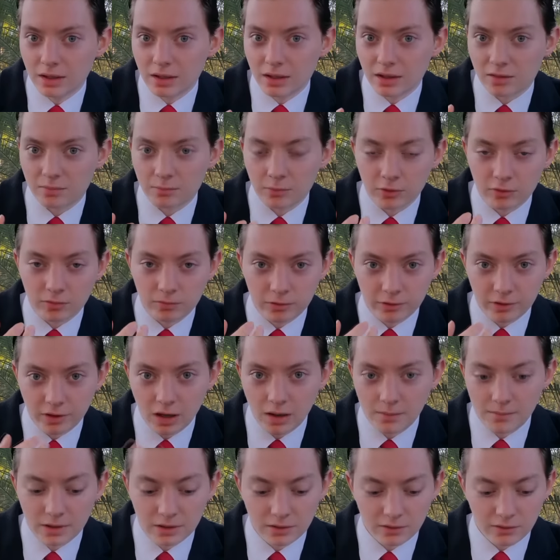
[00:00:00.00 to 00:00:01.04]
It's most
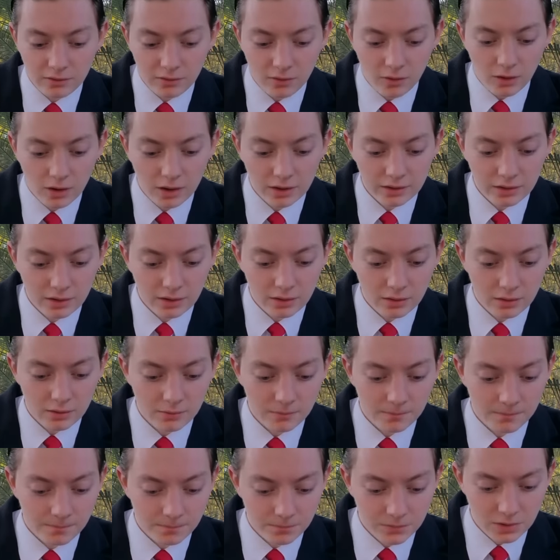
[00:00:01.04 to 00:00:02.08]
predominant on the,
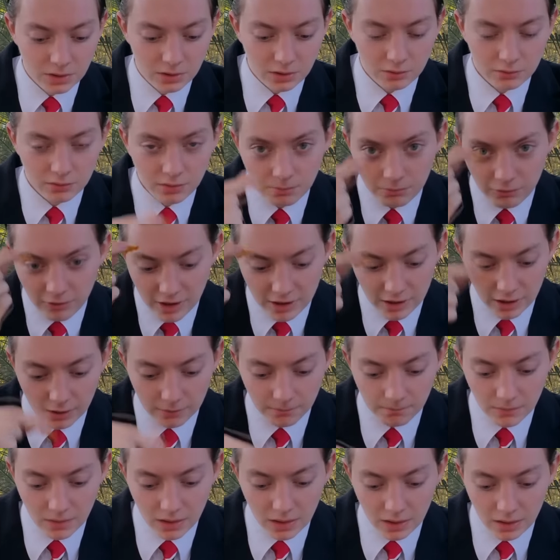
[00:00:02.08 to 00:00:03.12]
you know, the
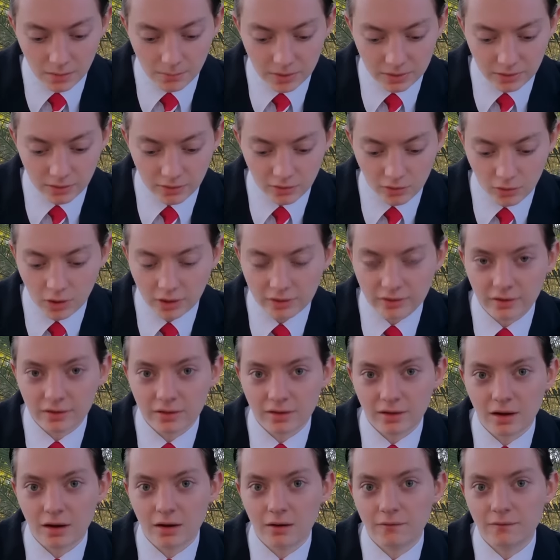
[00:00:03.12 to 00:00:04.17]
breading, but the sauce
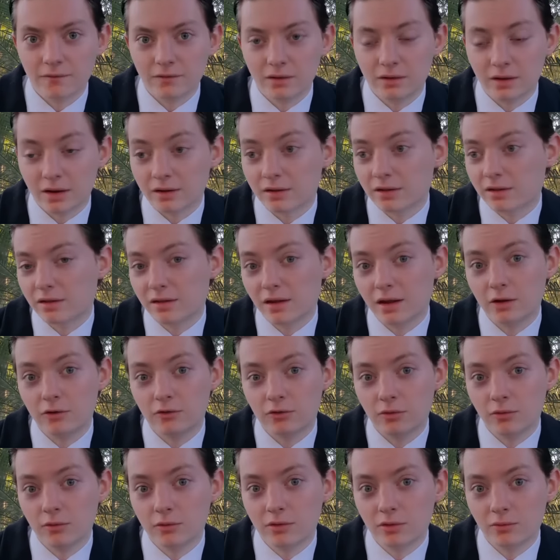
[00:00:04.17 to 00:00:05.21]
itself does stay
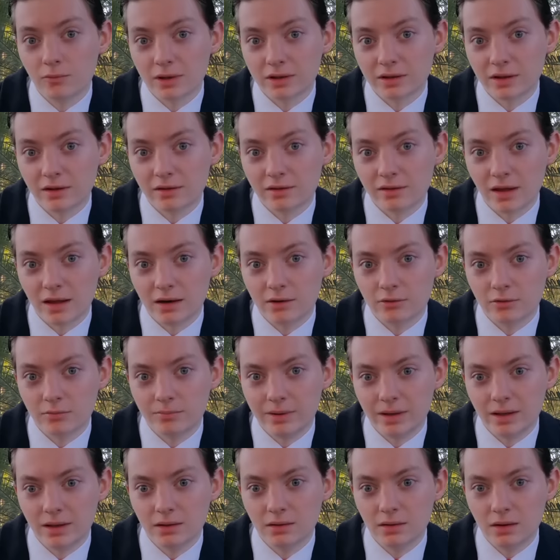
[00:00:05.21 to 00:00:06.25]
true to what they said it would
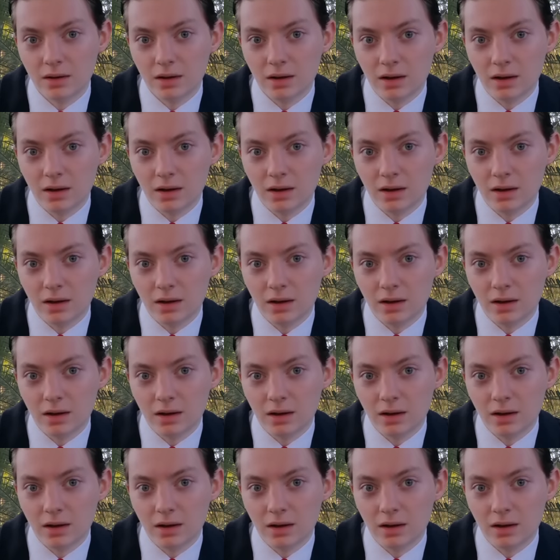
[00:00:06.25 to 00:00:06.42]
be,